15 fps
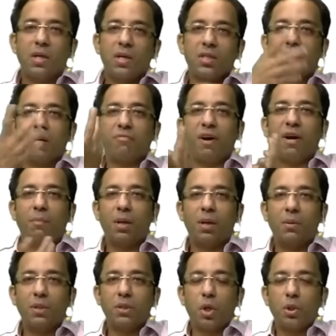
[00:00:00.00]
sir,
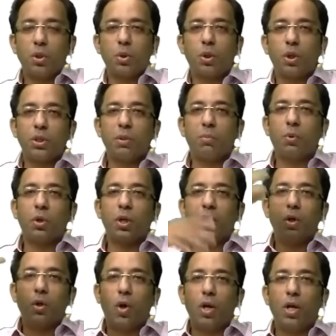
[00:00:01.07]
family is also not supporting,
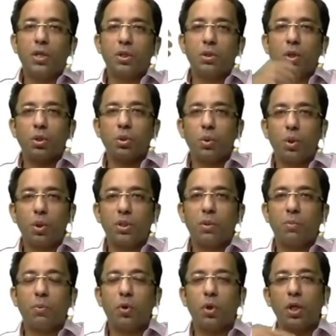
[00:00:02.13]
college is also not
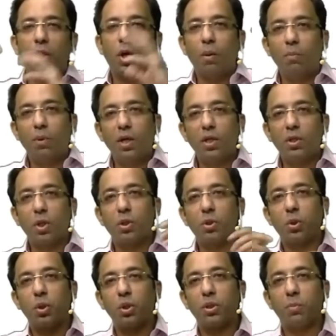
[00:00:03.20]
supporting, government is also
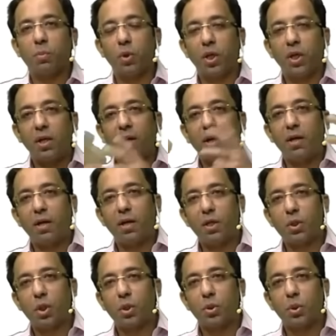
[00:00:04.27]
not supporting, country is
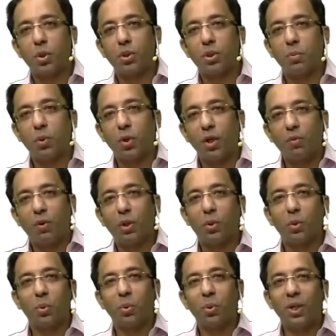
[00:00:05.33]
also not supporting. What to do?